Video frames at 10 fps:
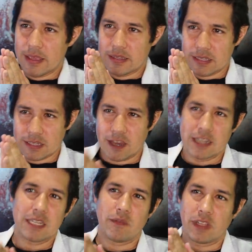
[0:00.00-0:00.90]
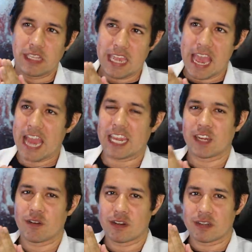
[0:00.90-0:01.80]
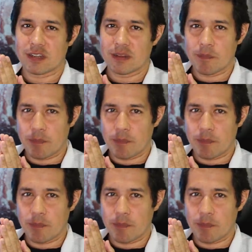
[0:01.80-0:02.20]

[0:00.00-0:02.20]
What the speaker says: scientifically accurate